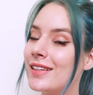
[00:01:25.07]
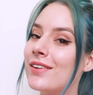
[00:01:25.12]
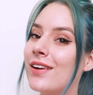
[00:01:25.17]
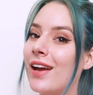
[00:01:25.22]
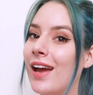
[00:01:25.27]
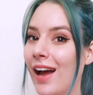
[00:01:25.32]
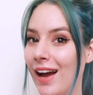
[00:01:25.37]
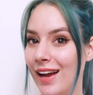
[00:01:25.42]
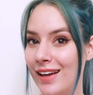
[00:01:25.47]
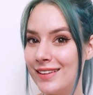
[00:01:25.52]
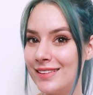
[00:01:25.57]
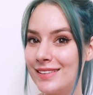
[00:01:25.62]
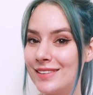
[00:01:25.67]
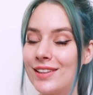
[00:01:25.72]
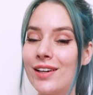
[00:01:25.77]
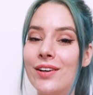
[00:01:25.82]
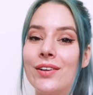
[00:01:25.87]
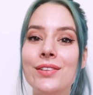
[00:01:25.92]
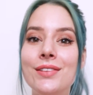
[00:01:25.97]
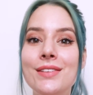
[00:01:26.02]
Okay, hi,
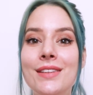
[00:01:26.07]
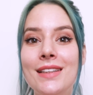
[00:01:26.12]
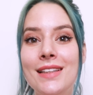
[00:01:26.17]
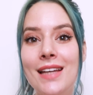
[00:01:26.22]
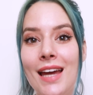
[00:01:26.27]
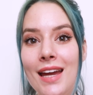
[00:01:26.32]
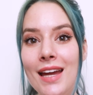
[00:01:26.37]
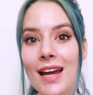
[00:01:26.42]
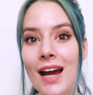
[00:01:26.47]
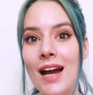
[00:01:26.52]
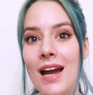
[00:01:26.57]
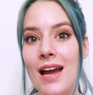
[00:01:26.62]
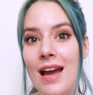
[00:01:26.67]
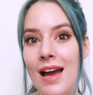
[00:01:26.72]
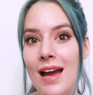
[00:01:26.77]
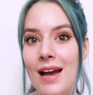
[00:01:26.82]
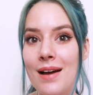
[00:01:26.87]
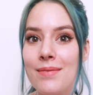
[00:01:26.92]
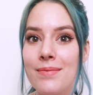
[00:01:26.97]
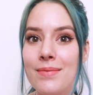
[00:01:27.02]
so today I
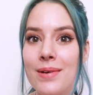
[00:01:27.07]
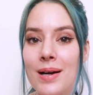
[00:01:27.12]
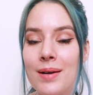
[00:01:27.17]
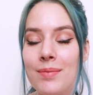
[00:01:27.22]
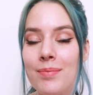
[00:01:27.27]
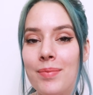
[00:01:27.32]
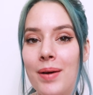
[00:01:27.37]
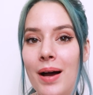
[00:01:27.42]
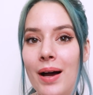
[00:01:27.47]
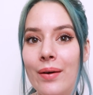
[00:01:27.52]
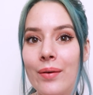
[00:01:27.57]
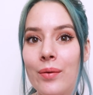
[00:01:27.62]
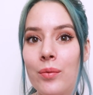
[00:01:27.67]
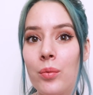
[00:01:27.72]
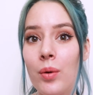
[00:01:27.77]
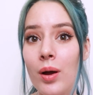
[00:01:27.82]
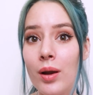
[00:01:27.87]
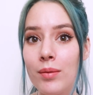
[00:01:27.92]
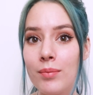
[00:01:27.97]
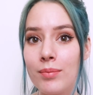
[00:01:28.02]
am
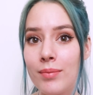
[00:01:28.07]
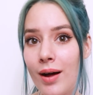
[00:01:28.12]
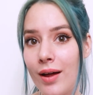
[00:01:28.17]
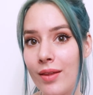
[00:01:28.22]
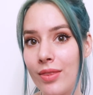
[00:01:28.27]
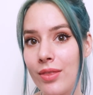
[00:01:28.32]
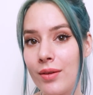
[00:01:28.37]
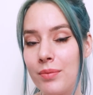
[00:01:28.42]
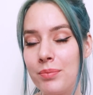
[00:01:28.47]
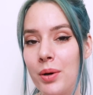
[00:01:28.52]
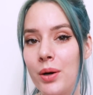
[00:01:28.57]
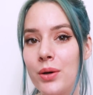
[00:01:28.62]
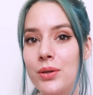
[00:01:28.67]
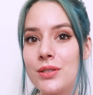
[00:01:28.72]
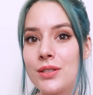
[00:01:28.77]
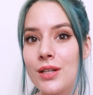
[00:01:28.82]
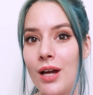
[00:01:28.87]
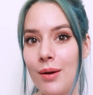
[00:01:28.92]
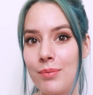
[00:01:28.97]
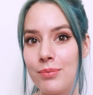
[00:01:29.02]
about 1 month
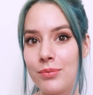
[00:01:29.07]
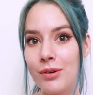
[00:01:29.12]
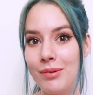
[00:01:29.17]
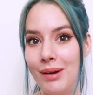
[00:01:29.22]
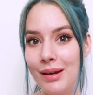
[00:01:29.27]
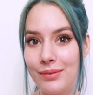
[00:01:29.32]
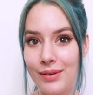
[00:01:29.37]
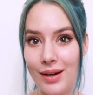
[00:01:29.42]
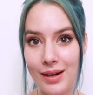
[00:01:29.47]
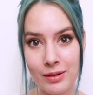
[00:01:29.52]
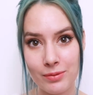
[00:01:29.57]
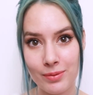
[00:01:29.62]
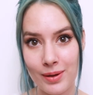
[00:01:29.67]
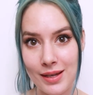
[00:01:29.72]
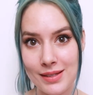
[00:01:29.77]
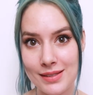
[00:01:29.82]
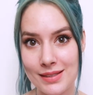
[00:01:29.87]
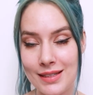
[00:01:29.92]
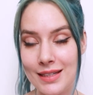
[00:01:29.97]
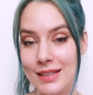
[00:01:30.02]
post-op for my
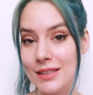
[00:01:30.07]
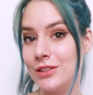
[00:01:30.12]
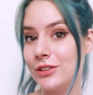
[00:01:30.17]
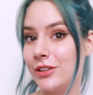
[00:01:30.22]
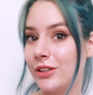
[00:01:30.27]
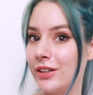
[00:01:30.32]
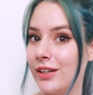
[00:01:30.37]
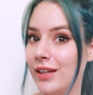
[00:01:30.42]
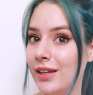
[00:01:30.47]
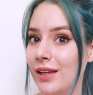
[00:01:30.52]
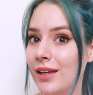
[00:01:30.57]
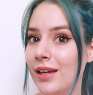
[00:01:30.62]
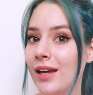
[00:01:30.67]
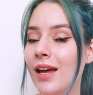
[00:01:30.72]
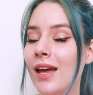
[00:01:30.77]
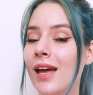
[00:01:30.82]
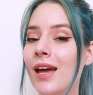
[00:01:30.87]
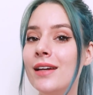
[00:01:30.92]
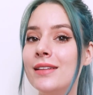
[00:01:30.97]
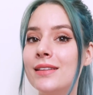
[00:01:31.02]
rhinoplasty in Turkey.
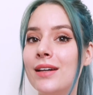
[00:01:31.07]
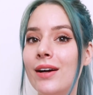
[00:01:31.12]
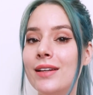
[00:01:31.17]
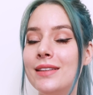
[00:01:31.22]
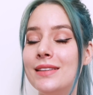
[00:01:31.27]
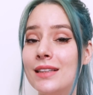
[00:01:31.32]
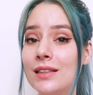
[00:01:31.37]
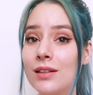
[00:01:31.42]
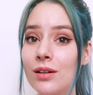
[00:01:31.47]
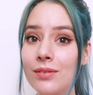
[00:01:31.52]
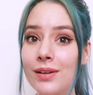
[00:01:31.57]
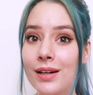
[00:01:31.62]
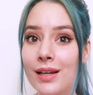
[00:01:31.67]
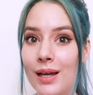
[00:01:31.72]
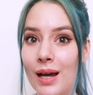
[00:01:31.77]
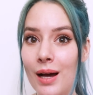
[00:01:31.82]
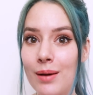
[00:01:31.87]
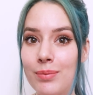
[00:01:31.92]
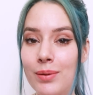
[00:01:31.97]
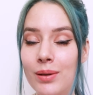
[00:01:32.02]
Now I did
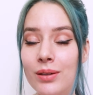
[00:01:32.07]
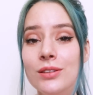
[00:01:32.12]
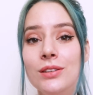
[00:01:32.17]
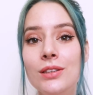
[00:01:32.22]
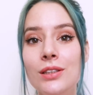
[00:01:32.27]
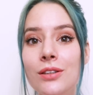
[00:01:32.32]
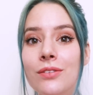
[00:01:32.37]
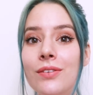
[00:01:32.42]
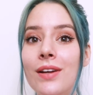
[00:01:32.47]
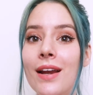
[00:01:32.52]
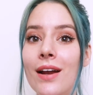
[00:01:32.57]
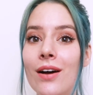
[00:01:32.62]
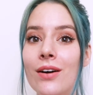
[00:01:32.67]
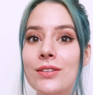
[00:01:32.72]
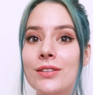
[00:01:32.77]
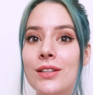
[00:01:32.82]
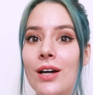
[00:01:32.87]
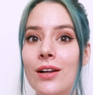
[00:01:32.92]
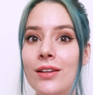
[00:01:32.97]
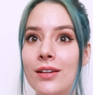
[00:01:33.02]
already upload two
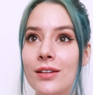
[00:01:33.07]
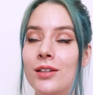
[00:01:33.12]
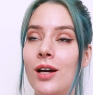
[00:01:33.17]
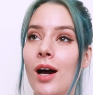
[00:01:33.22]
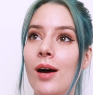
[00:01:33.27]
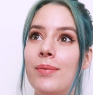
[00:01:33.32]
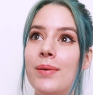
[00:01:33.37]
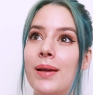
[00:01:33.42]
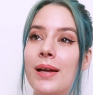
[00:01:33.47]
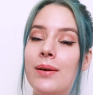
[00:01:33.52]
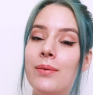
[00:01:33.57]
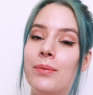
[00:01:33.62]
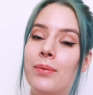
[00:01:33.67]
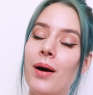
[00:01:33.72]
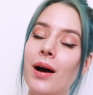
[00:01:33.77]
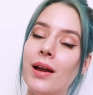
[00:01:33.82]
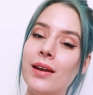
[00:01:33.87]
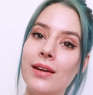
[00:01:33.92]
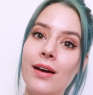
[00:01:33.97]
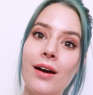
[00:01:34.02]
videos on the topic,
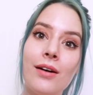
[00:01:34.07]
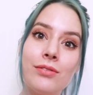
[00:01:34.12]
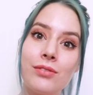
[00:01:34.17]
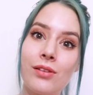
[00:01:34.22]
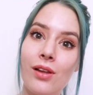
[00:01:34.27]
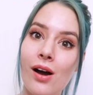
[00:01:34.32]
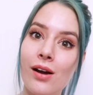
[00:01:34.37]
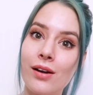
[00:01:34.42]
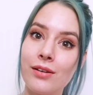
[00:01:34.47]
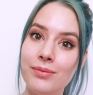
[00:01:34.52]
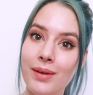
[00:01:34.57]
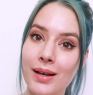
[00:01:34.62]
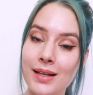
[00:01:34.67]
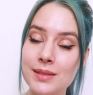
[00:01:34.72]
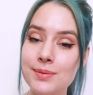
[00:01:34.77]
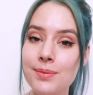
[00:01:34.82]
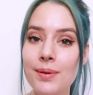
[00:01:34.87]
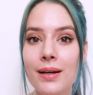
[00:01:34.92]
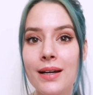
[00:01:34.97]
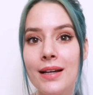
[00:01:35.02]
one a vlog of my
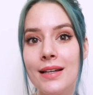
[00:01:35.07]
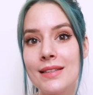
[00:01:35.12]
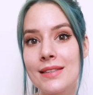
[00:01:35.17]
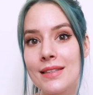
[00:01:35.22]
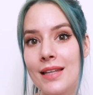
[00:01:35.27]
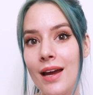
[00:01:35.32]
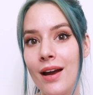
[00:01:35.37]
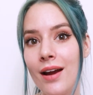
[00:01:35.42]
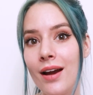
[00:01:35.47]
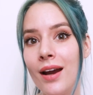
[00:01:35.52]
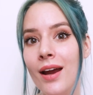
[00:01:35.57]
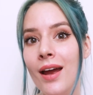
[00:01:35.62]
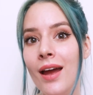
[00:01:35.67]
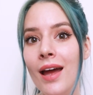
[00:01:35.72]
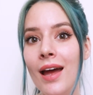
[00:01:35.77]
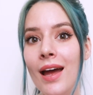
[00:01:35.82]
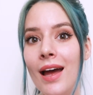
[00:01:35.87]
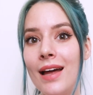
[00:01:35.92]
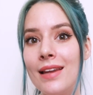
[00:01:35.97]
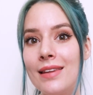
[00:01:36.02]
experience there,
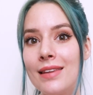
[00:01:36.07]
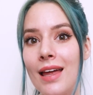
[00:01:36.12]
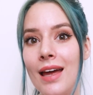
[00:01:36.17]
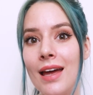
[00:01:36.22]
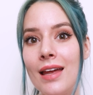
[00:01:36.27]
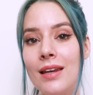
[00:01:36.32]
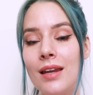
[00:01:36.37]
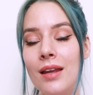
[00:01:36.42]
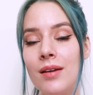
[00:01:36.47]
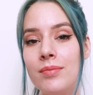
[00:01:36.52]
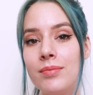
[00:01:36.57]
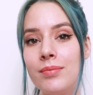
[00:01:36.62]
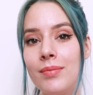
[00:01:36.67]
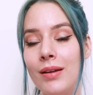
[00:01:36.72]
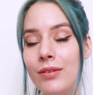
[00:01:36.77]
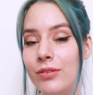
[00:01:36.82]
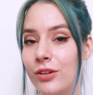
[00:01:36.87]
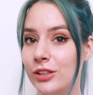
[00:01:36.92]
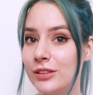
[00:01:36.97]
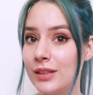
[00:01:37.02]
and then
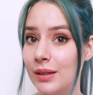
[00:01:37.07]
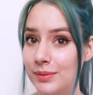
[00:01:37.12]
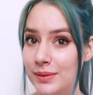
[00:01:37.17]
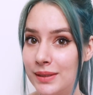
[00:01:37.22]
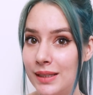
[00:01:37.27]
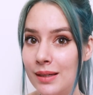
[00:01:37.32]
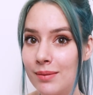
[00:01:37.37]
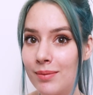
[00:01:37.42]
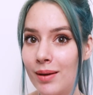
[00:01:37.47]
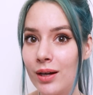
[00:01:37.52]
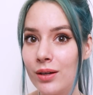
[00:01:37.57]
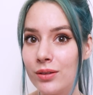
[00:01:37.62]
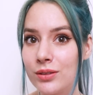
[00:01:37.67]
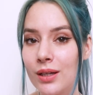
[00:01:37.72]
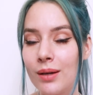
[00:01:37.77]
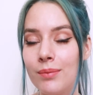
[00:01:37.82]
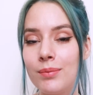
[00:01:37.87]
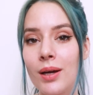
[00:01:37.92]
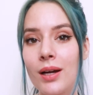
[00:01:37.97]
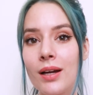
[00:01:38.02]
my first time seeing my nose,
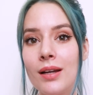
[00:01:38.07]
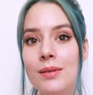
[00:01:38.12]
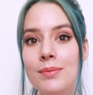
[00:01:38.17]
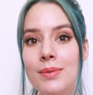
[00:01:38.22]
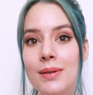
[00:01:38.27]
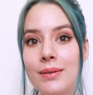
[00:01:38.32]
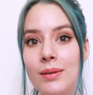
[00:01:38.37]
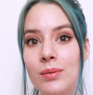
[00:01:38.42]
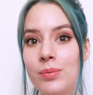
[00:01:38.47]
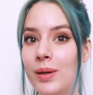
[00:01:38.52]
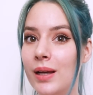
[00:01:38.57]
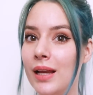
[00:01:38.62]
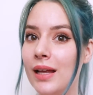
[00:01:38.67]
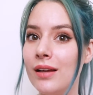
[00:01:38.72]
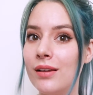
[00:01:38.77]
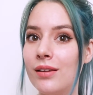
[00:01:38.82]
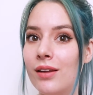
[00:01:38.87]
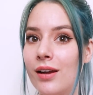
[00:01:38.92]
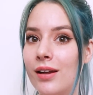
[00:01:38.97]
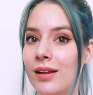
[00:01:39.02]
so I'm not gonna be
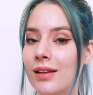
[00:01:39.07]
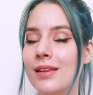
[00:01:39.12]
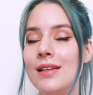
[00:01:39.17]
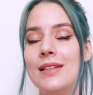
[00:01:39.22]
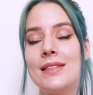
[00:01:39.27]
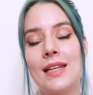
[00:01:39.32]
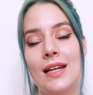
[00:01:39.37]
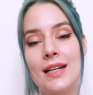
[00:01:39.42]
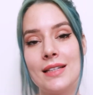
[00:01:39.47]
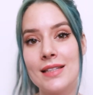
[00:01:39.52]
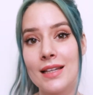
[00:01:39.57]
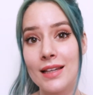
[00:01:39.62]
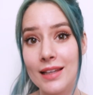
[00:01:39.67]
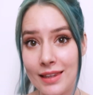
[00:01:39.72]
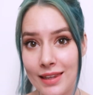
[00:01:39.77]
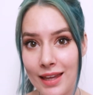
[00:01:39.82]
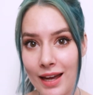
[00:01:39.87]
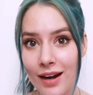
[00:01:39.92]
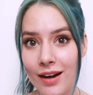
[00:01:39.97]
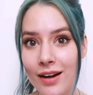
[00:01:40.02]
repeating a lot of the things that I said
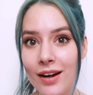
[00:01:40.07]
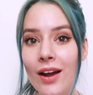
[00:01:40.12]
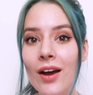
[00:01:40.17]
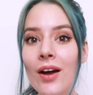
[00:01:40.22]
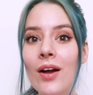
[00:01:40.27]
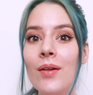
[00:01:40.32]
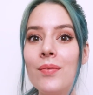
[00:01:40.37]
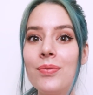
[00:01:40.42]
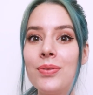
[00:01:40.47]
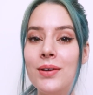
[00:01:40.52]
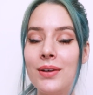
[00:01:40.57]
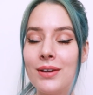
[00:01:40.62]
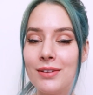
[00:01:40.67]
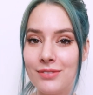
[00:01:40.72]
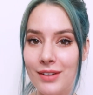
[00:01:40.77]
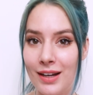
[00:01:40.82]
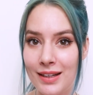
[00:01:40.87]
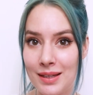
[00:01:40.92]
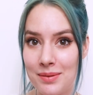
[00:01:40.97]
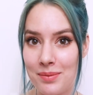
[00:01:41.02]
in there. You
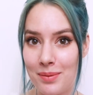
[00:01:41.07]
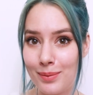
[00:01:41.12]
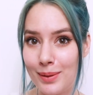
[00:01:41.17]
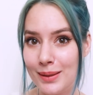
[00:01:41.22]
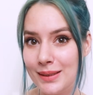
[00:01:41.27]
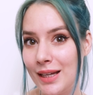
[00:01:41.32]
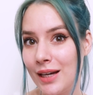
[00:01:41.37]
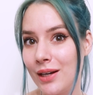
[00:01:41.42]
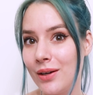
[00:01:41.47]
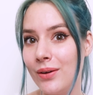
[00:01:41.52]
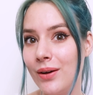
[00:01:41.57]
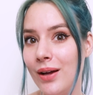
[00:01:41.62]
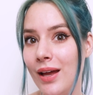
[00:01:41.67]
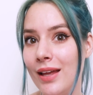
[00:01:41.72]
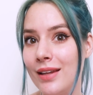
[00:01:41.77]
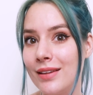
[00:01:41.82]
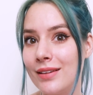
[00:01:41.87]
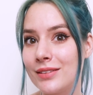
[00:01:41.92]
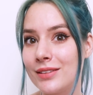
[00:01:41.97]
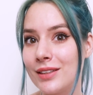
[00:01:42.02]
can find them on my channel
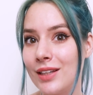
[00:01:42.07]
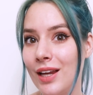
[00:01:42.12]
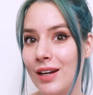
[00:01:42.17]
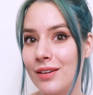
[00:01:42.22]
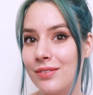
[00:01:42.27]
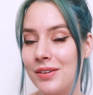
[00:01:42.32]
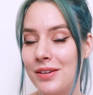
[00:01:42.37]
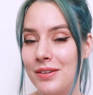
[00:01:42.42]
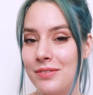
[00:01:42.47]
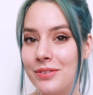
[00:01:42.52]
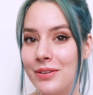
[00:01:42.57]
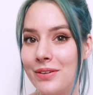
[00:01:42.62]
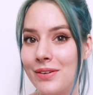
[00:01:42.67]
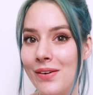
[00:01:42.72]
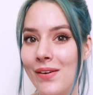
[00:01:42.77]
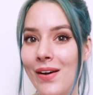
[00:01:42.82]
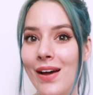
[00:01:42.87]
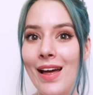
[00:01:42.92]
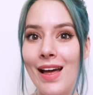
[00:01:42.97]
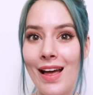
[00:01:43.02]
and there's a lot of info
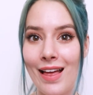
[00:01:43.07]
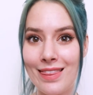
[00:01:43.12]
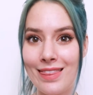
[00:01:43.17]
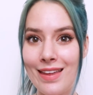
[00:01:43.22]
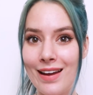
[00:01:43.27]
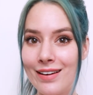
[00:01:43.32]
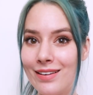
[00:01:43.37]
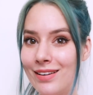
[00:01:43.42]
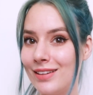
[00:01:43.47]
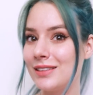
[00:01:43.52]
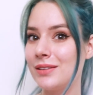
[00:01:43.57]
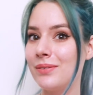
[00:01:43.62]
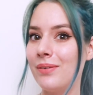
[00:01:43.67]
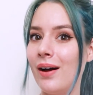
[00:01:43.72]
there as